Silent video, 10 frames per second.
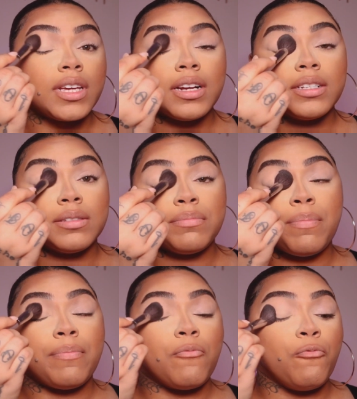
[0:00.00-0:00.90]
kind of
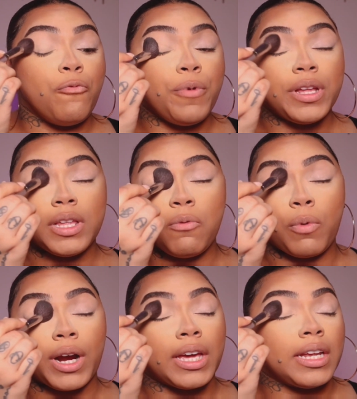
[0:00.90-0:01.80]
really
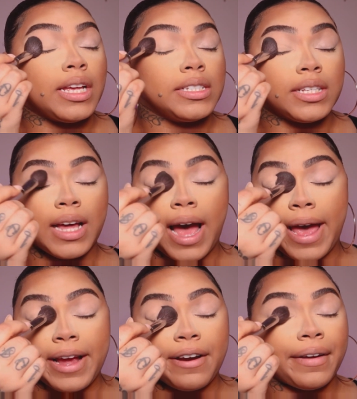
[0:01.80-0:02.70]
work it into the
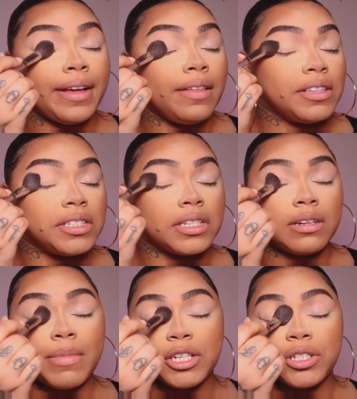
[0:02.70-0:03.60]
eye area. This is
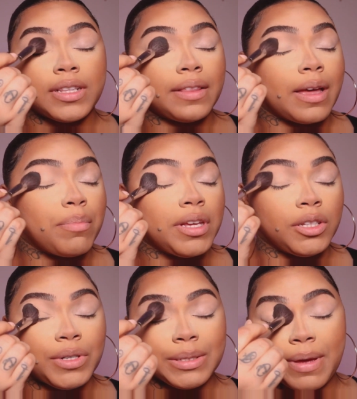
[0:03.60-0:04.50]
gonna make sure that that P.
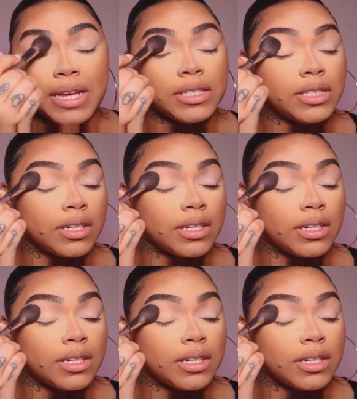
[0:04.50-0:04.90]
Louise base is